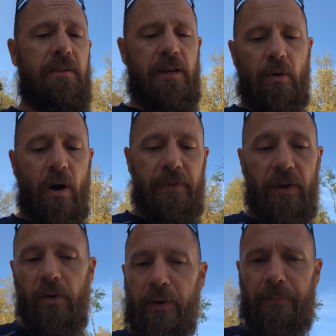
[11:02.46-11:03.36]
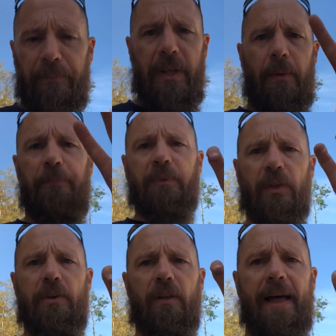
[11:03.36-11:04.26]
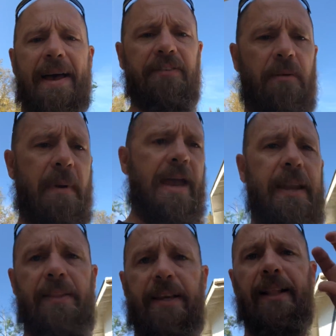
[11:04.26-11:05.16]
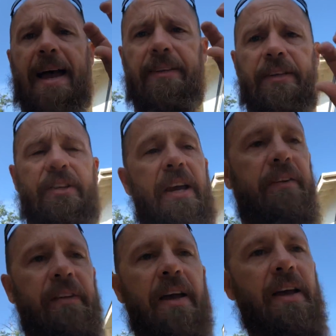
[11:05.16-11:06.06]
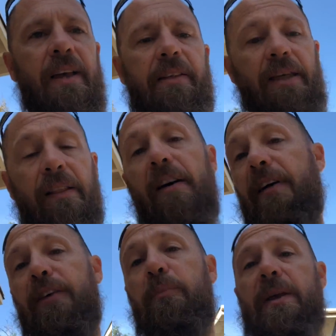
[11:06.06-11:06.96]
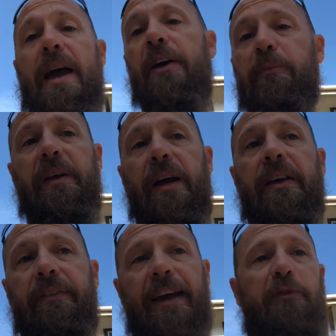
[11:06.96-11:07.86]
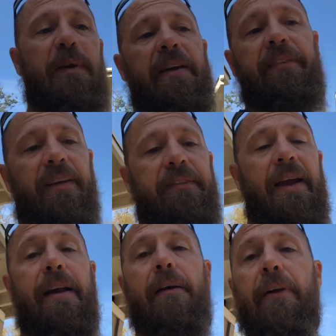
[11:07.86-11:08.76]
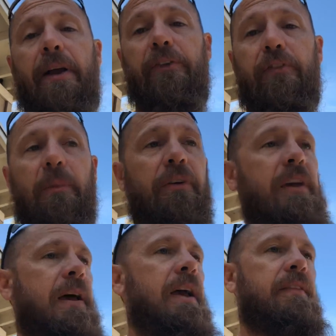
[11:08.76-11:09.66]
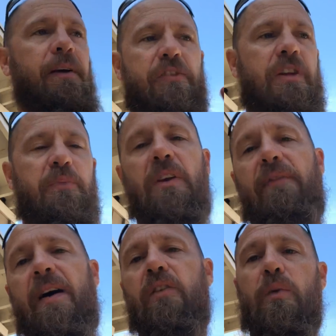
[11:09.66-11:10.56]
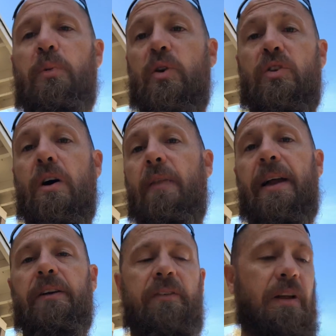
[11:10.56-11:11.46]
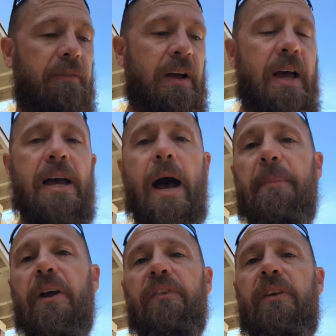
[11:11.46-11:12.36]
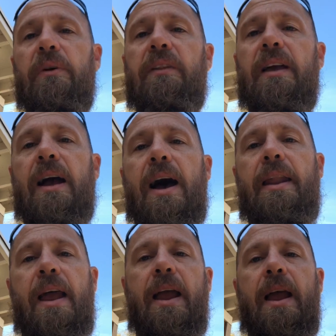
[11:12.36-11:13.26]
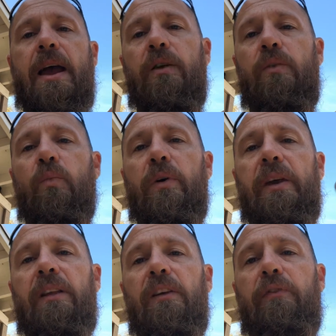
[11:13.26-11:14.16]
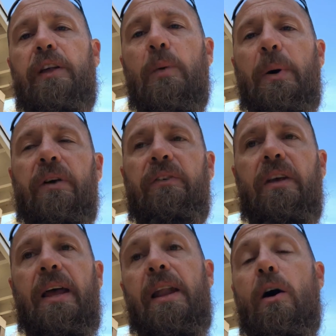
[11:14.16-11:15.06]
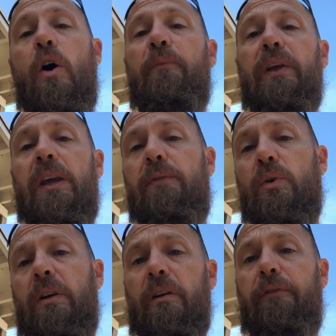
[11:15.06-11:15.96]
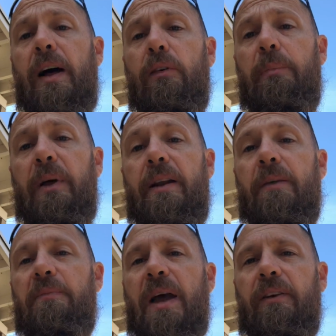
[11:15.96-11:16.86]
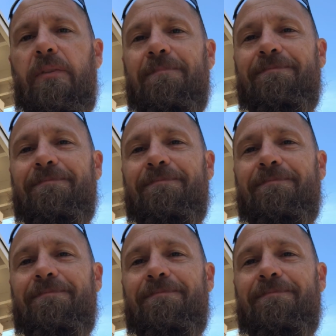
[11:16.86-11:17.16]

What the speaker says: the old Alaska men and the Alaska chicks, they love SBS because SBS does take care of their customers. They'll ship stuff out to the bush and all that good stuff. I'm going to go see what they got, and we'll get this video posted, and I'll hopefully give you a good follow-up later. Thanks.